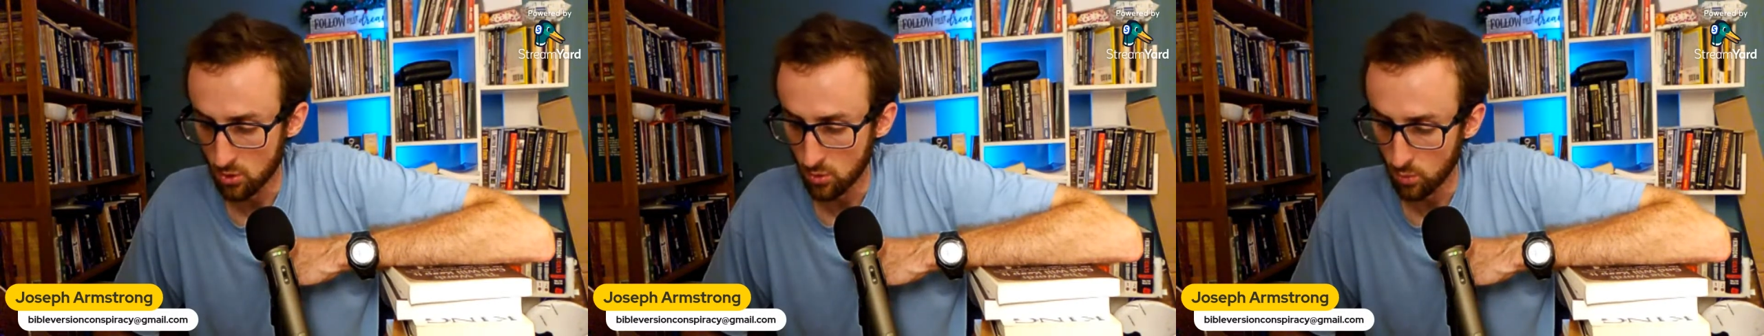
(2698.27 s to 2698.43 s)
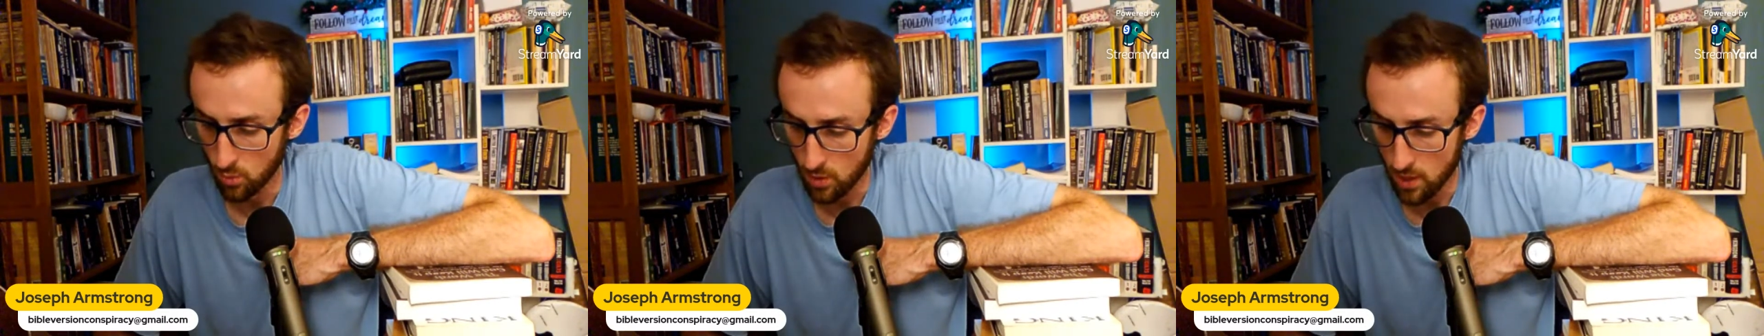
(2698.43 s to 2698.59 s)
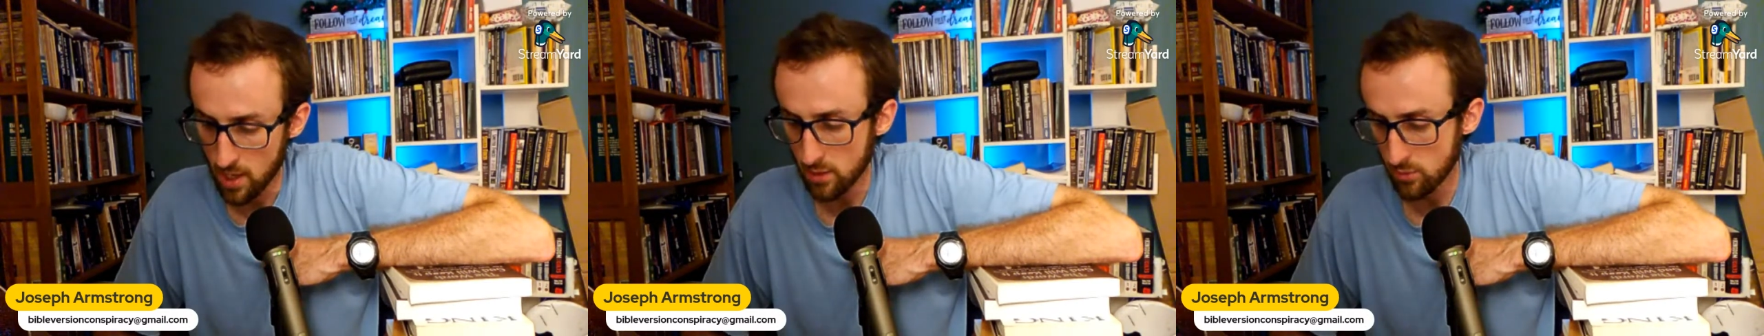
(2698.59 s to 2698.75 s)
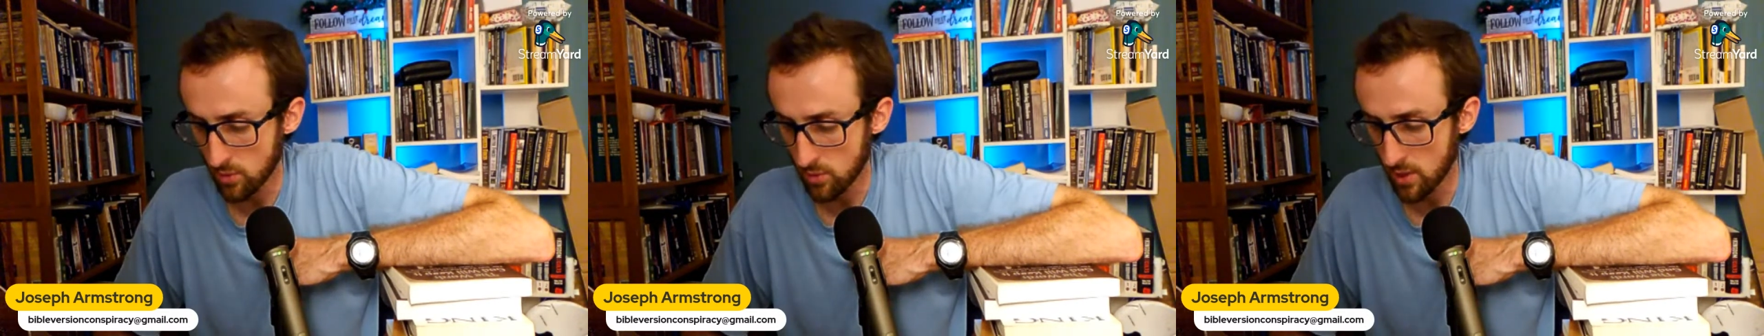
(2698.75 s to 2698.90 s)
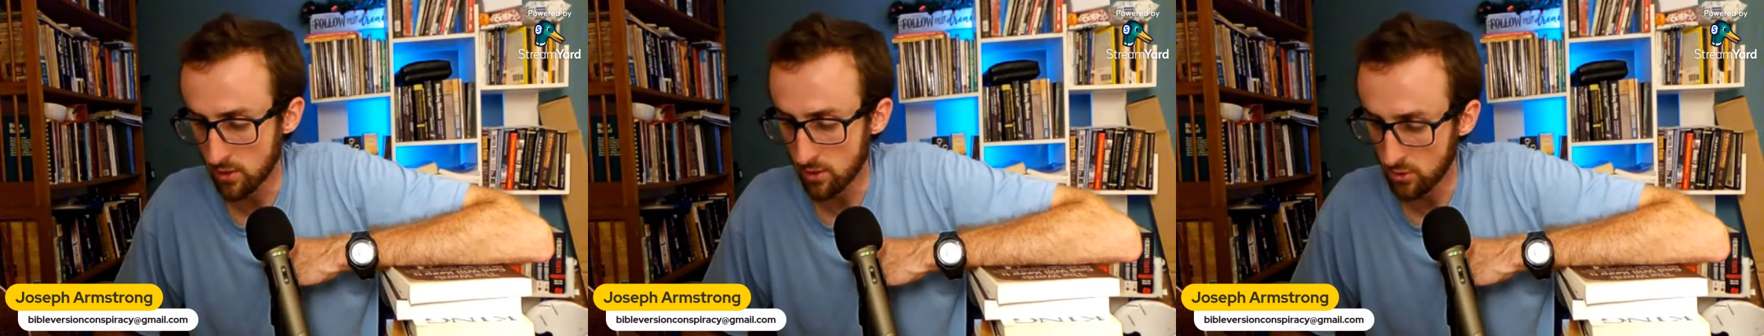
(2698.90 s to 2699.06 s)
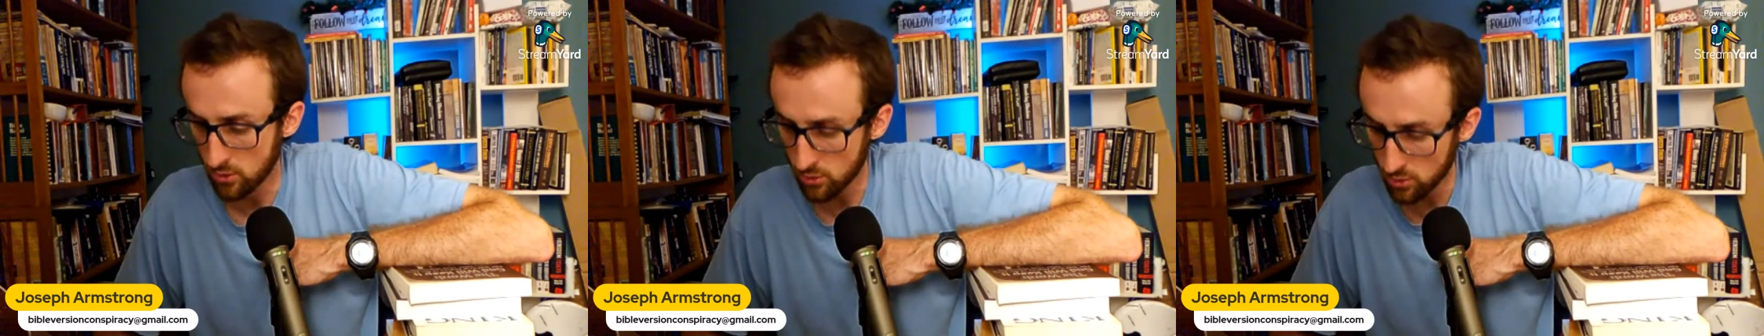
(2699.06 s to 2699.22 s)
Why
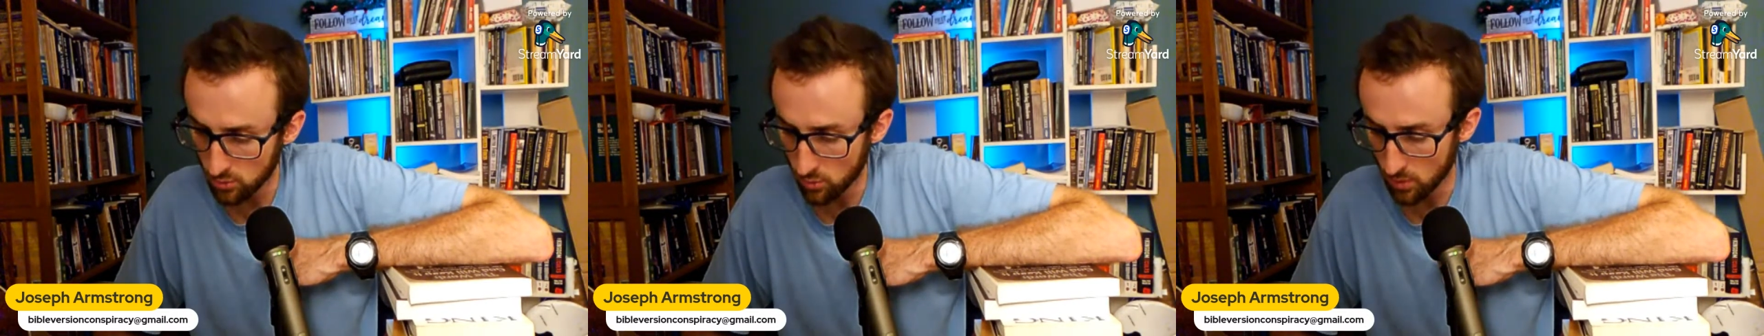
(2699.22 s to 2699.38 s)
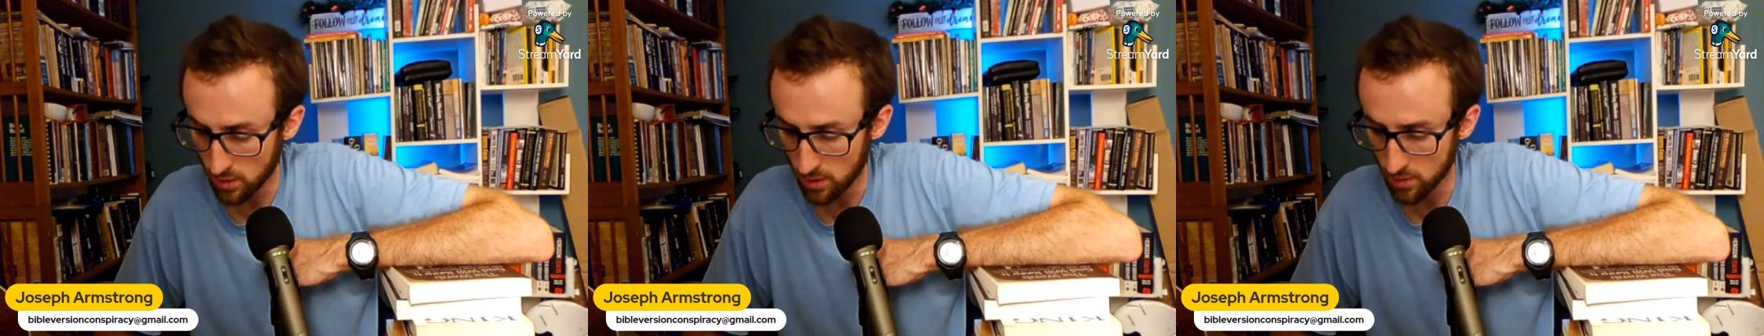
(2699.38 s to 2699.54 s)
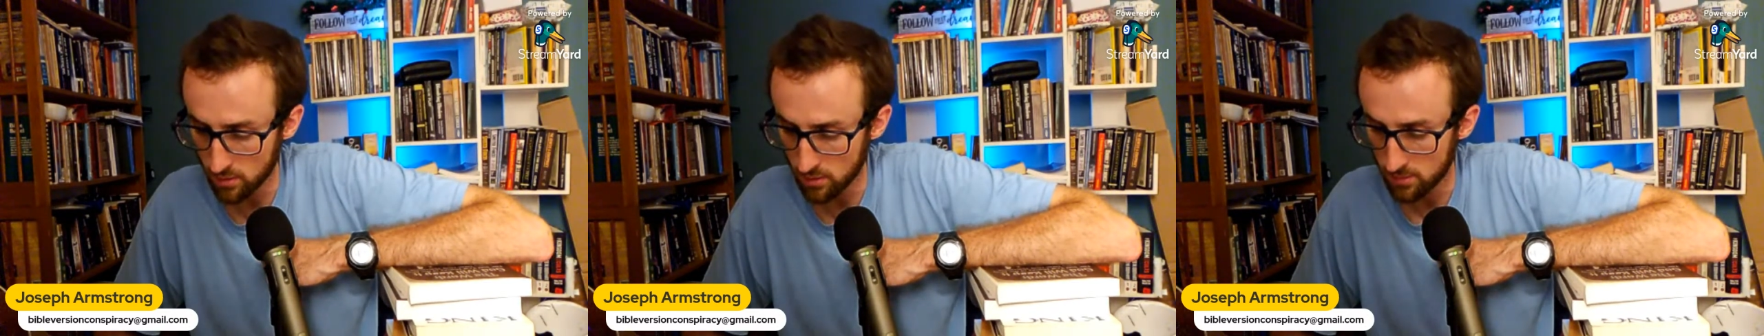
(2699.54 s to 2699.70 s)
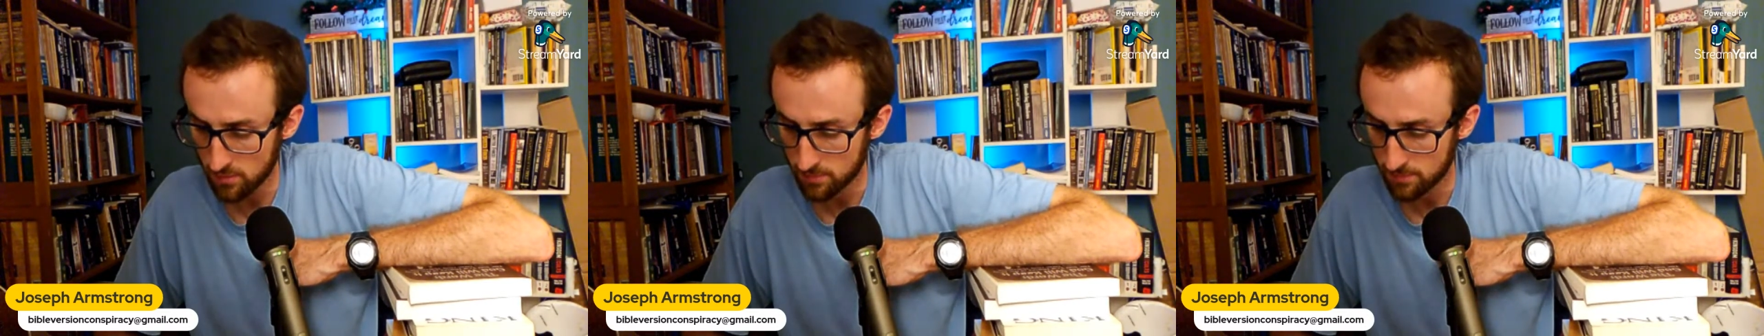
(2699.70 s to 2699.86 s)
write a new one?